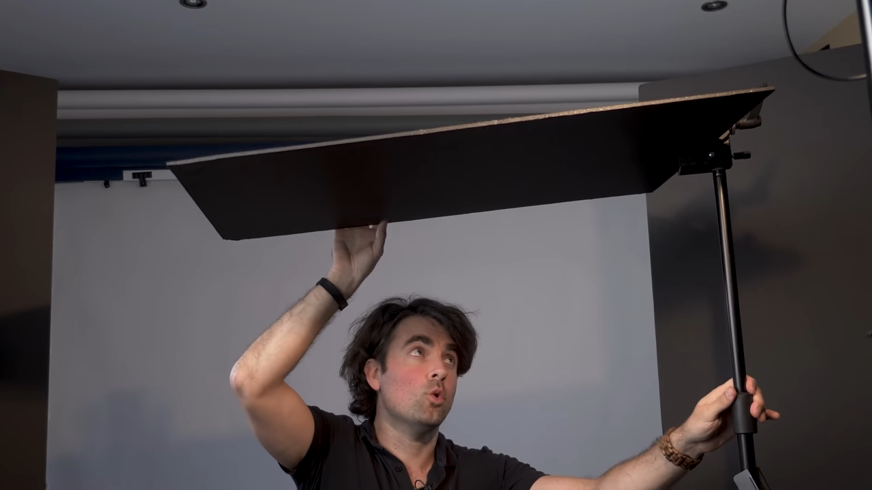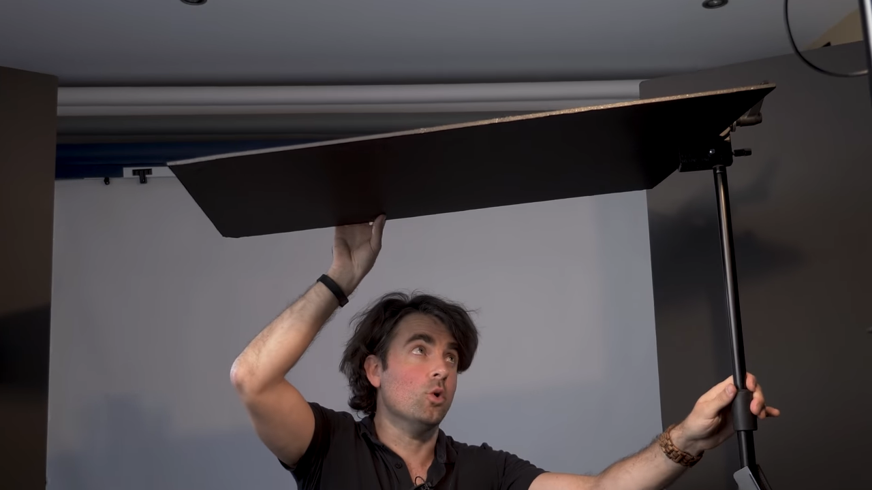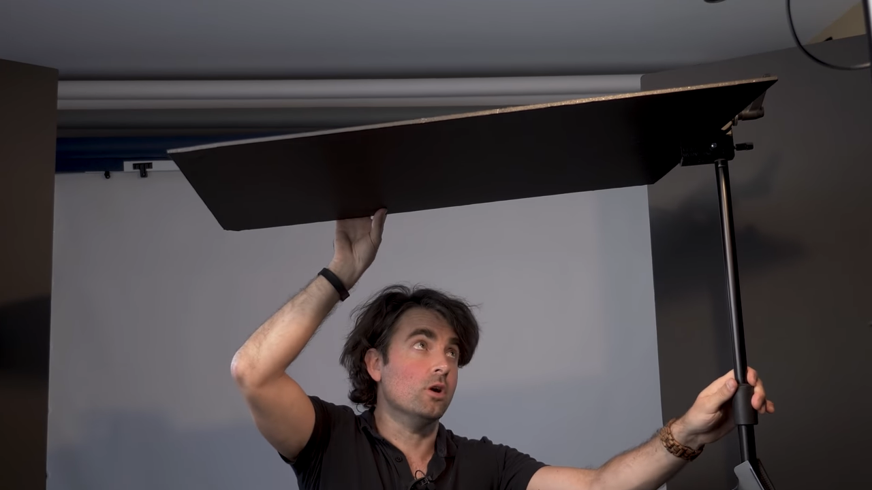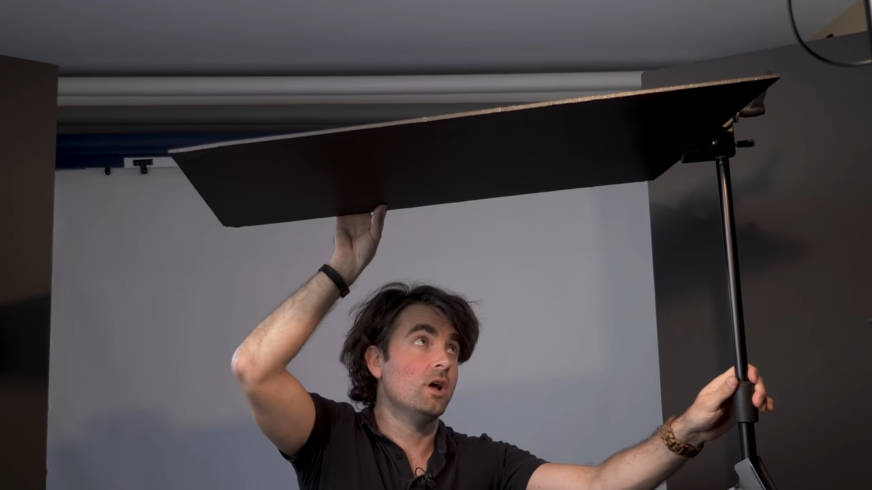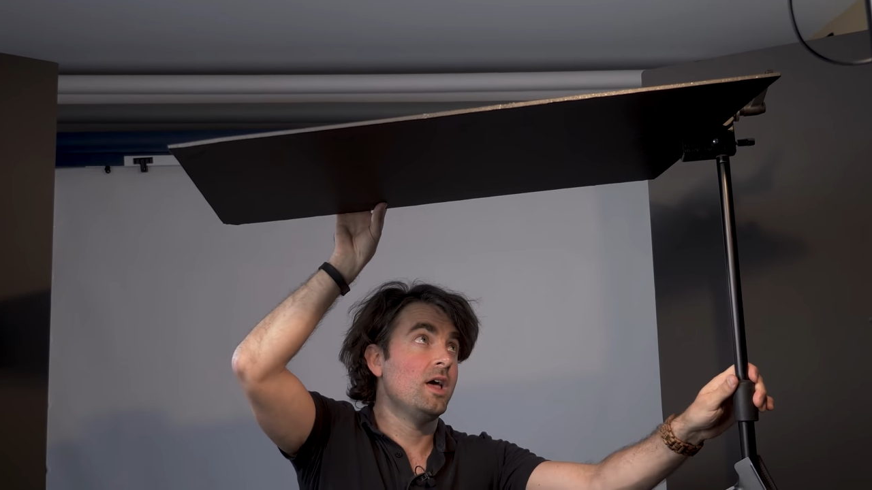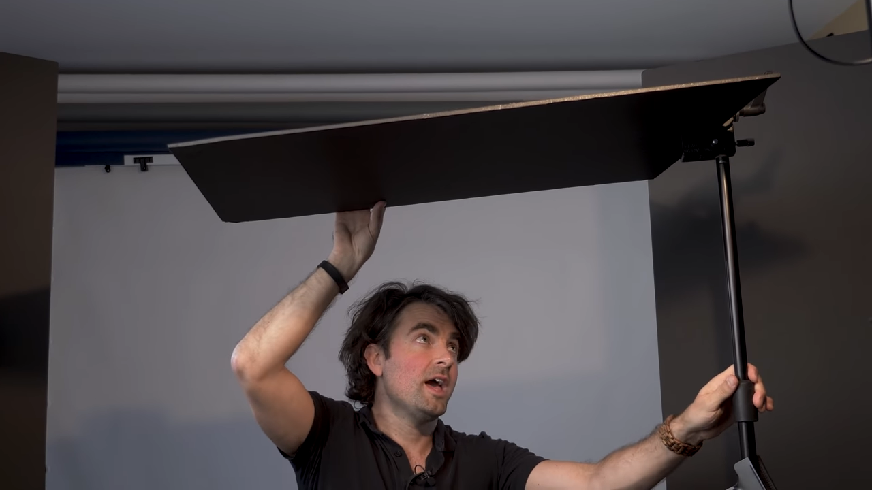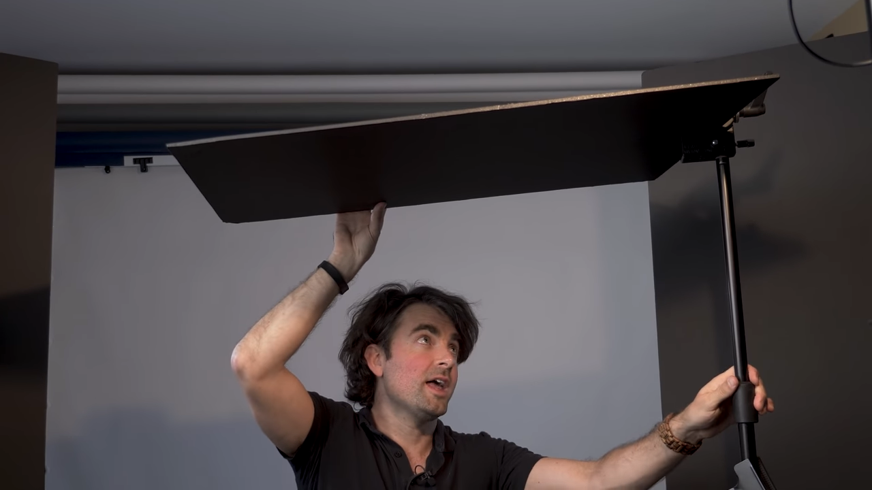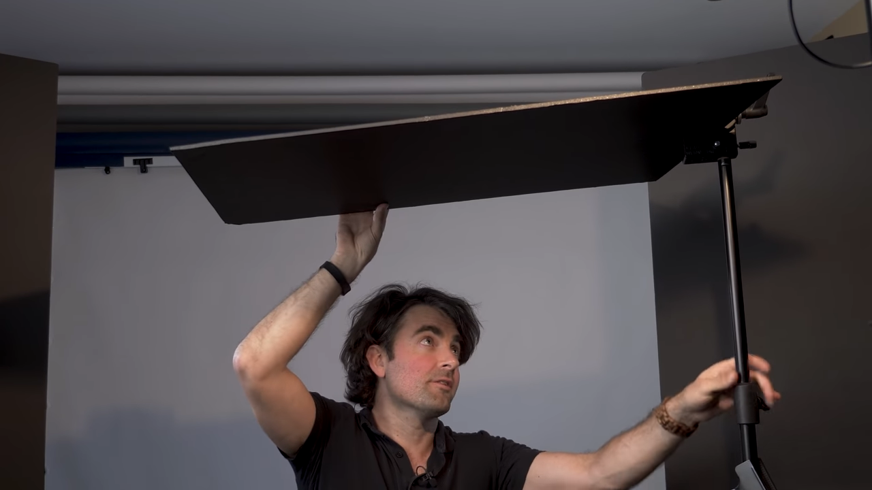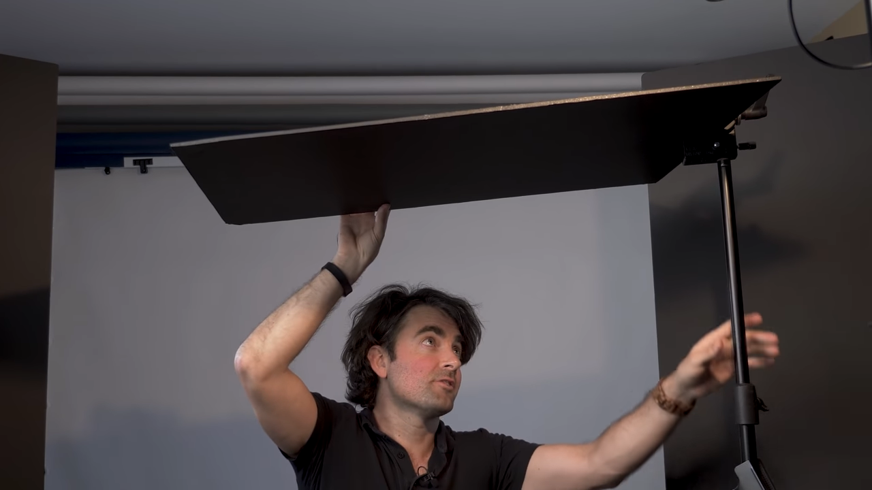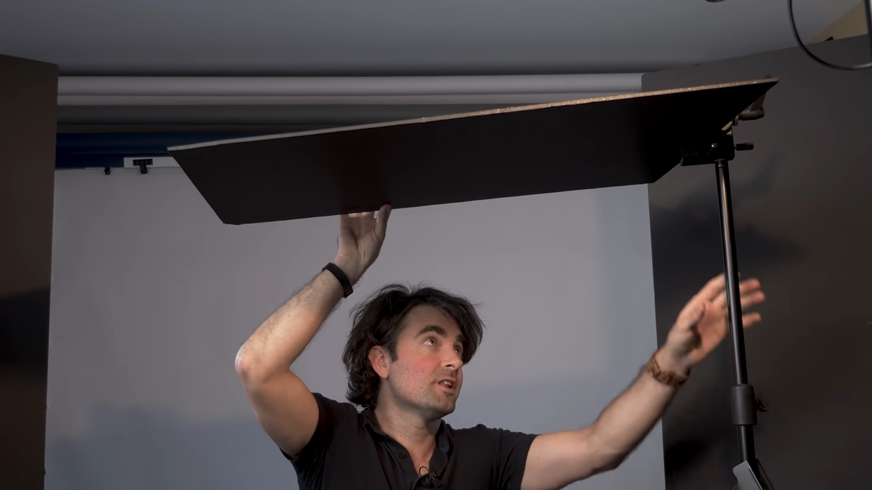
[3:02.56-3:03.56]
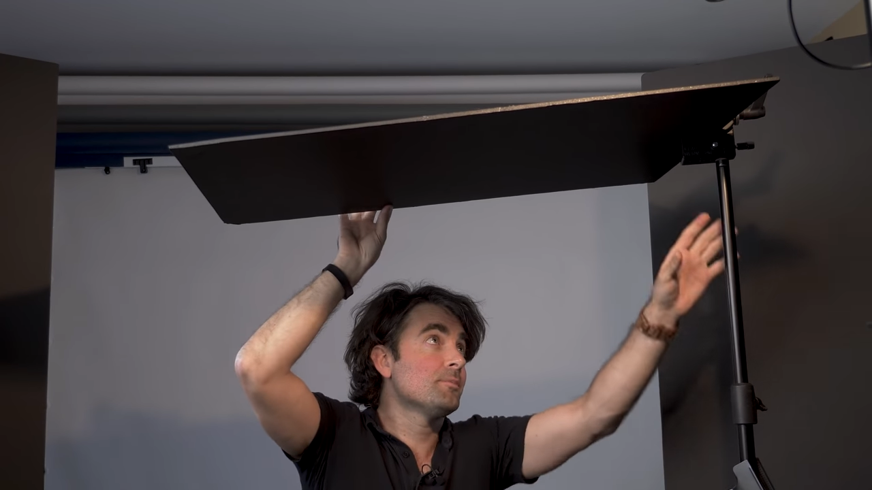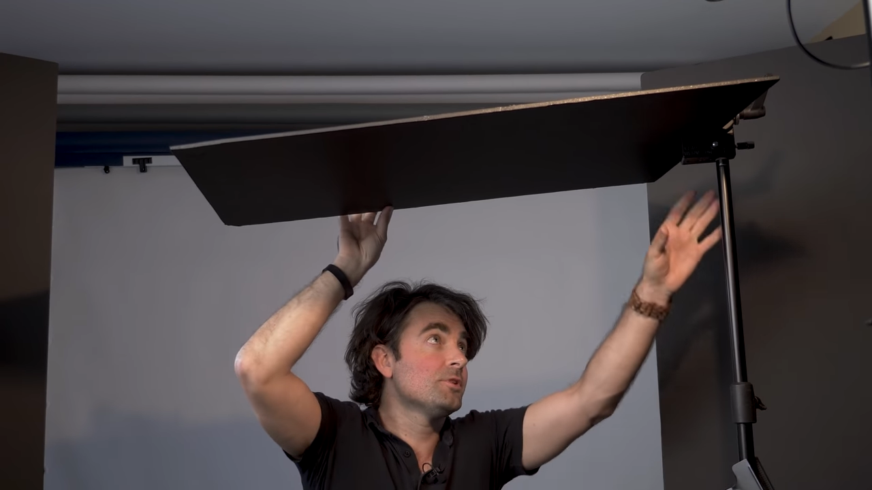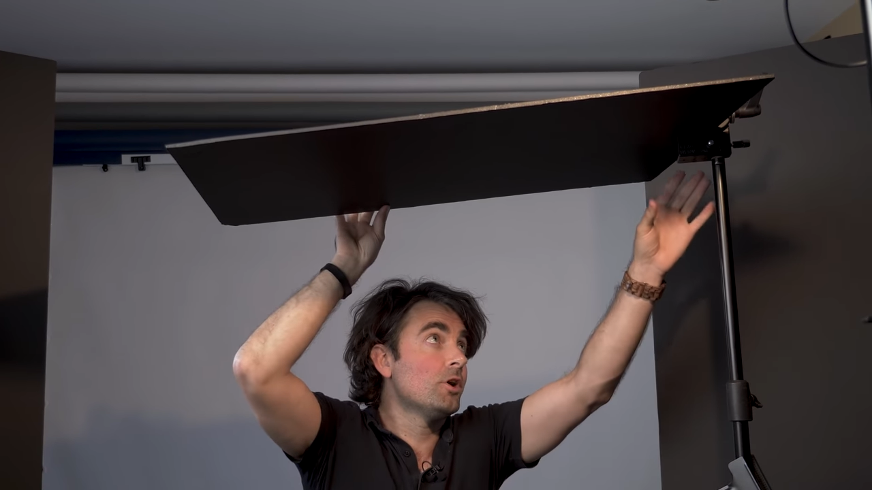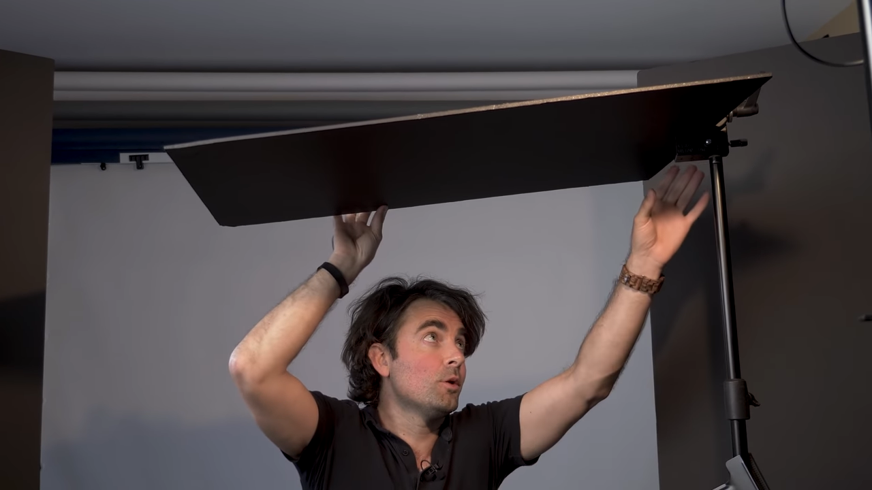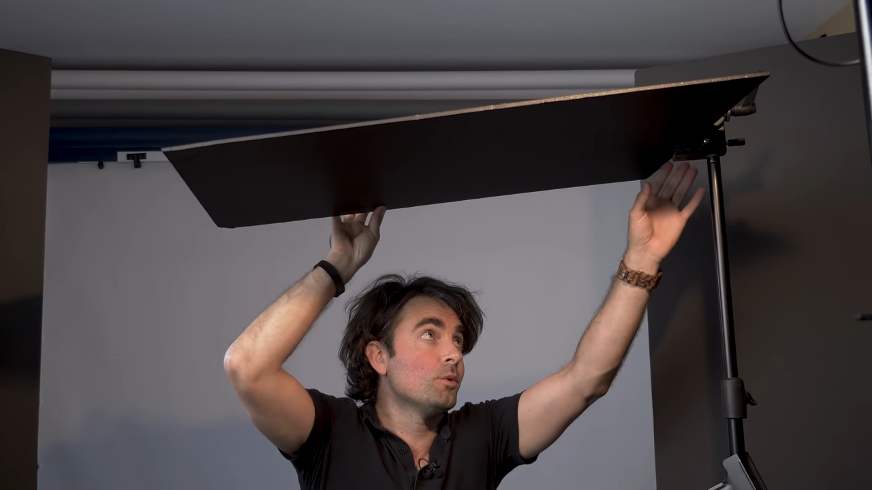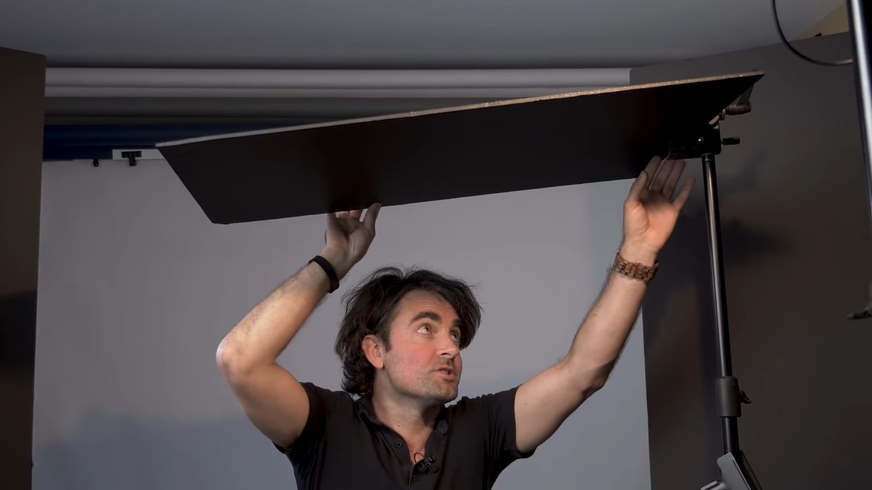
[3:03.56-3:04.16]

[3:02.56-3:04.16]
core and I've clamped it on